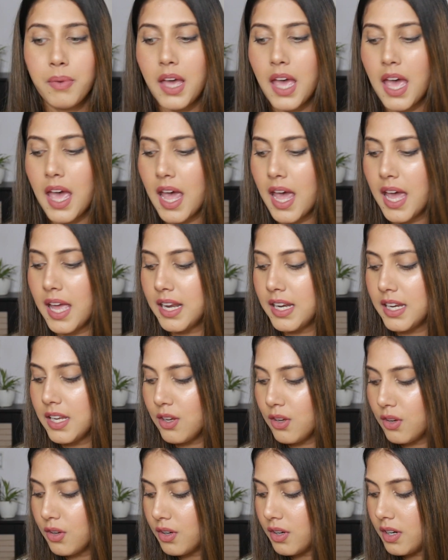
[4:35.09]
and
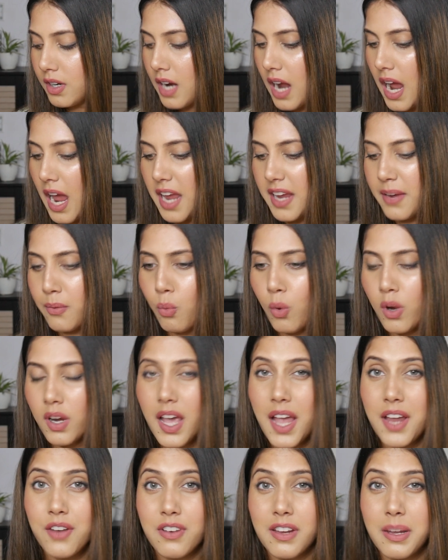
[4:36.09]
here what
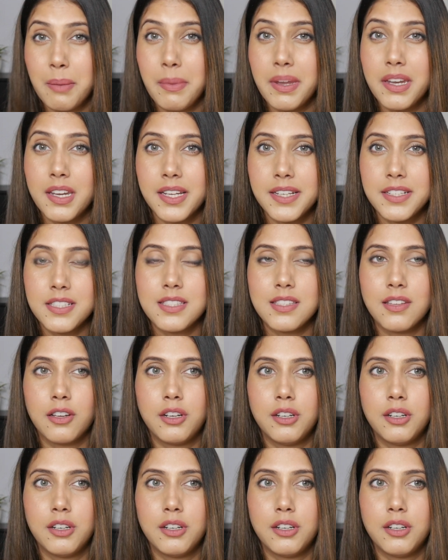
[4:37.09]
I recommend is